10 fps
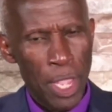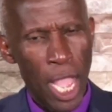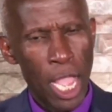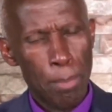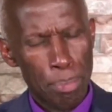
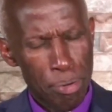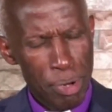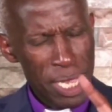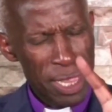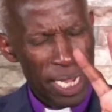I
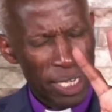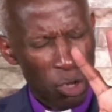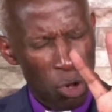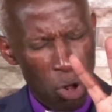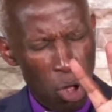pray
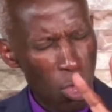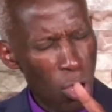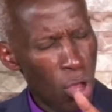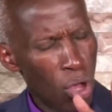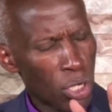that
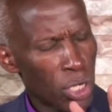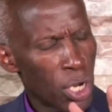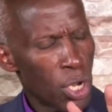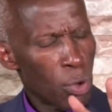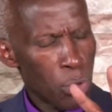God
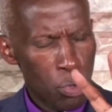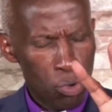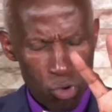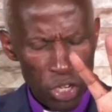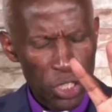will
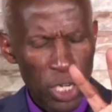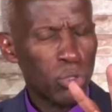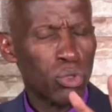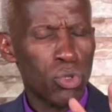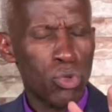reach out to you